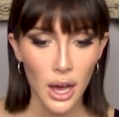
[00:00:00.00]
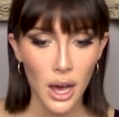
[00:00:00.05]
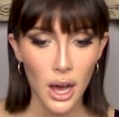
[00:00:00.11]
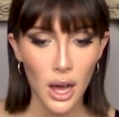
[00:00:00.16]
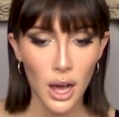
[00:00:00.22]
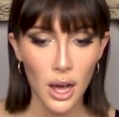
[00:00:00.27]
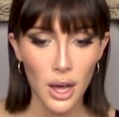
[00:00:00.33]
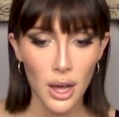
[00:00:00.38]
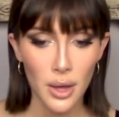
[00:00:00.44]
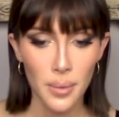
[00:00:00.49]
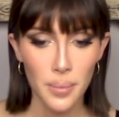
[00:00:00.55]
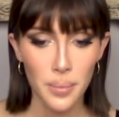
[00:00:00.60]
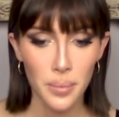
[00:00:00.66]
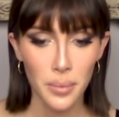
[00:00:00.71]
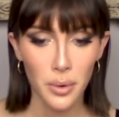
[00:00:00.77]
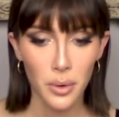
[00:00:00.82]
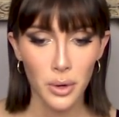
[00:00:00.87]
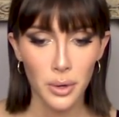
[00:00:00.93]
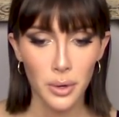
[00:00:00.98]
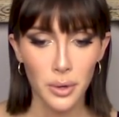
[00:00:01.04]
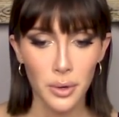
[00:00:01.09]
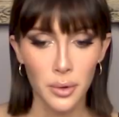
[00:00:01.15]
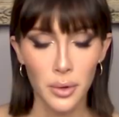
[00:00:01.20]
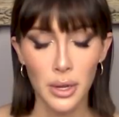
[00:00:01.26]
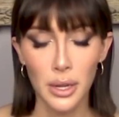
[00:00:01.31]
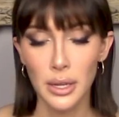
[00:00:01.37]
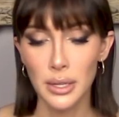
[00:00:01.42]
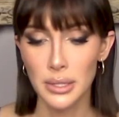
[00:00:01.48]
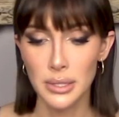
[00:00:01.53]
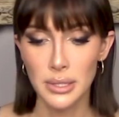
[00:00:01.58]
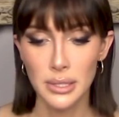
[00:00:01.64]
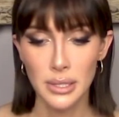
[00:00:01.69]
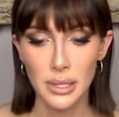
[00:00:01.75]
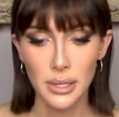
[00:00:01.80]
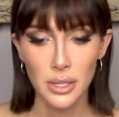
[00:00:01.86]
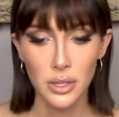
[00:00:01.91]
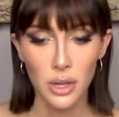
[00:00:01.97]
Um, or, and,
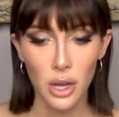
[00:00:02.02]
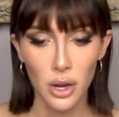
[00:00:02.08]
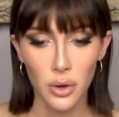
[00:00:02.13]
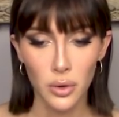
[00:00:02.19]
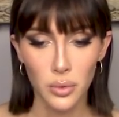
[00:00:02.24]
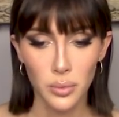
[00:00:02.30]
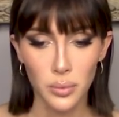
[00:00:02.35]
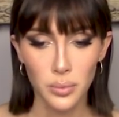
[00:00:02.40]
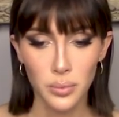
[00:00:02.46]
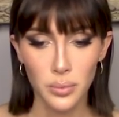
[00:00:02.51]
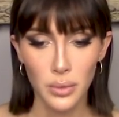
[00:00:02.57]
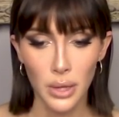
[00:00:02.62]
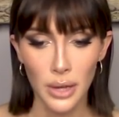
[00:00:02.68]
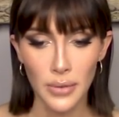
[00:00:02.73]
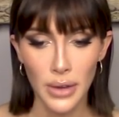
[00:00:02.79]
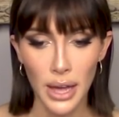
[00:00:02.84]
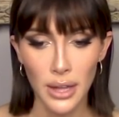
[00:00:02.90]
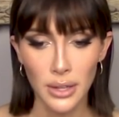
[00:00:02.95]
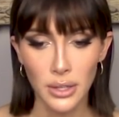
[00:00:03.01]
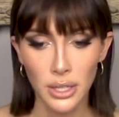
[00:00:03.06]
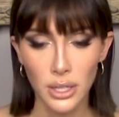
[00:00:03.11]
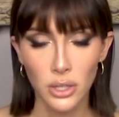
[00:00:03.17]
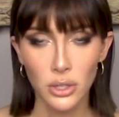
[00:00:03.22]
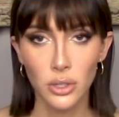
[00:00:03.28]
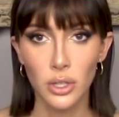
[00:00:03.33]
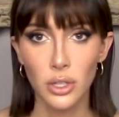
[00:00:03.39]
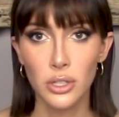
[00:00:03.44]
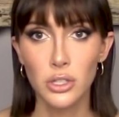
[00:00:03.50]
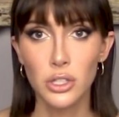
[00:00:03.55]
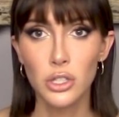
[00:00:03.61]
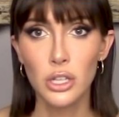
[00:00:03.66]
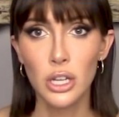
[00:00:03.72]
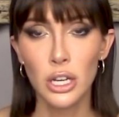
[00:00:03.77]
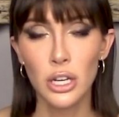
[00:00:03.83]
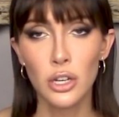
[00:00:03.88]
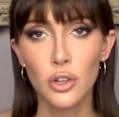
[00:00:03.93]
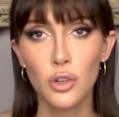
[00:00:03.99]
you know, I've had like a, a
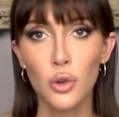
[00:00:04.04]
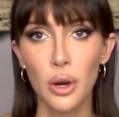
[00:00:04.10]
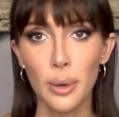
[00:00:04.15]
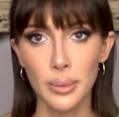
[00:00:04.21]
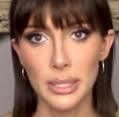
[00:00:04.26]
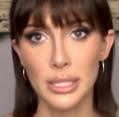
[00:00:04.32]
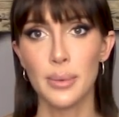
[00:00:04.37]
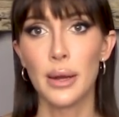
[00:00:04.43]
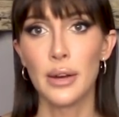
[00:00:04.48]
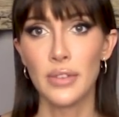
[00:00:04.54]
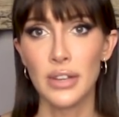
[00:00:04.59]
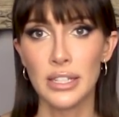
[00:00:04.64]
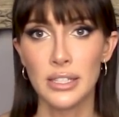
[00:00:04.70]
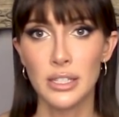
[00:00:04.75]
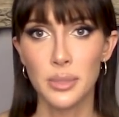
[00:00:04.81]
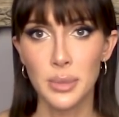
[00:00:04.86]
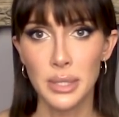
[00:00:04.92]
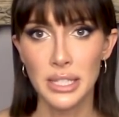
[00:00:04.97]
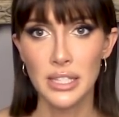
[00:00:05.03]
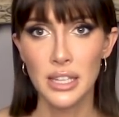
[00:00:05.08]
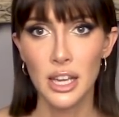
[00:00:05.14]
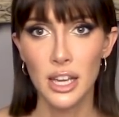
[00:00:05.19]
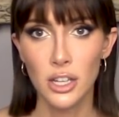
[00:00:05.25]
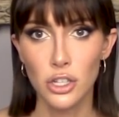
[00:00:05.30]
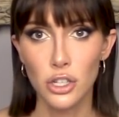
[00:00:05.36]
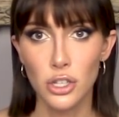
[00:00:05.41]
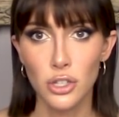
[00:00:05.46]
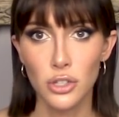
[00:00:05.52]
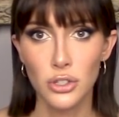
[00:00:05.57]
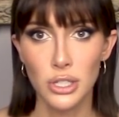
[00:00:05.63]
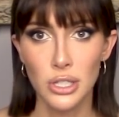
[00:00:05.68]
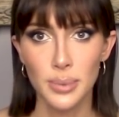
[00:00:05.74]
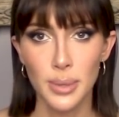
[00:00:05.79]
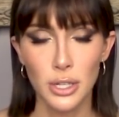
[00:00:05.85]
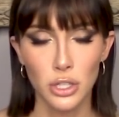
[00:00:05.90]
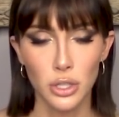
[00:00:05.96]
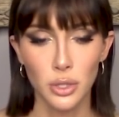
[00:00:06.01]
an enormous amount of intimacy issues,
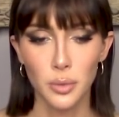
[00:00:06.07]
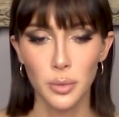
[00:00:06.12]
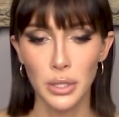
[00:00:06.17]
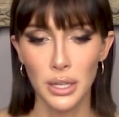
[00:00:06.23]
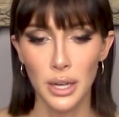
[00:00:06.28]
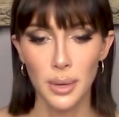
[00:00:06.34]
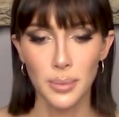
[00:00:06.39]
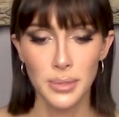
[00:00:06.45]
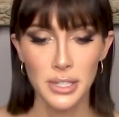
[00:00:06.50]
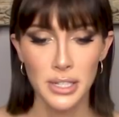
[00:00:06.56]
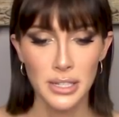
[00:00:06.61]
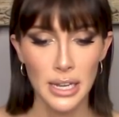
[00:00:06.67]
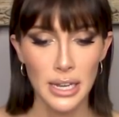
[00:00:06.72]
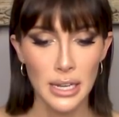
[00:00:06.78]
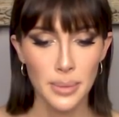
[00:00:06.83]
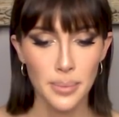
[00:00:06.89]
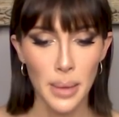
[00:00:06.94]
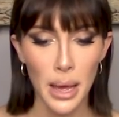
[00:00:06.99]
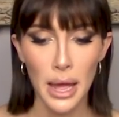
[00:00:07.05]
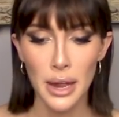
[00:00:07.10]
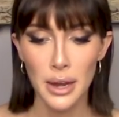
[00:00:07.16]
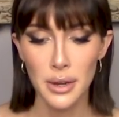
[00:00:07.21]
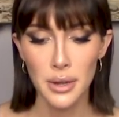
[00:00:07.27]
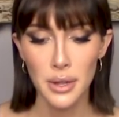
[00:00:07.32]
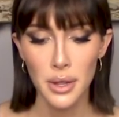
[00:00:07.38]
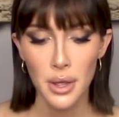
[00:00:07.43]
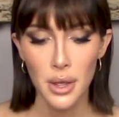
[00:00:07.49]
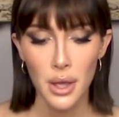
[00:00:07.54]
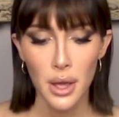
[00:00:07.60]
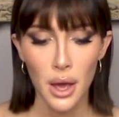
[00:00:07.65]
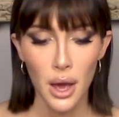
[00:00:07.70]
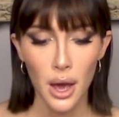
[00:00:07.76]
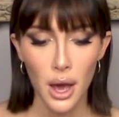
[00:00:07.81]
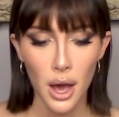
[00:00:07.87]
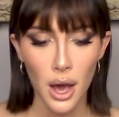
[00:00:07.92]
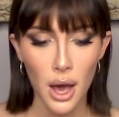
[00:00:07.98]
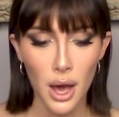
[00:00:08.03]
especially when it comes to dating men
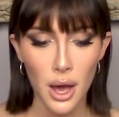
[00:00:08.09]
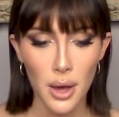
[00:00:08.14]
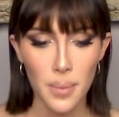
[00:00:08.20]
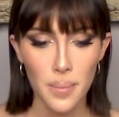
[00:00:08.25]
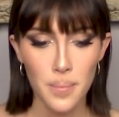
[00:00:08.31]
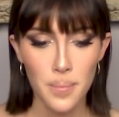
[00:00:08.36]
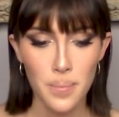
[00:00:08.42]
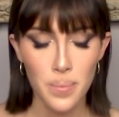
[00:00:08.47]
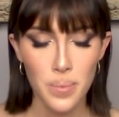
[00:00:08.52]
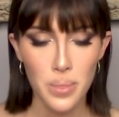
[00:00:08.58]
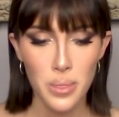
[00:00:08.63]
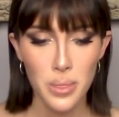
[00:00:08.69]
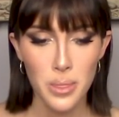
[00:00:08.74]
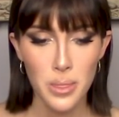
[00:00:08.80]
um,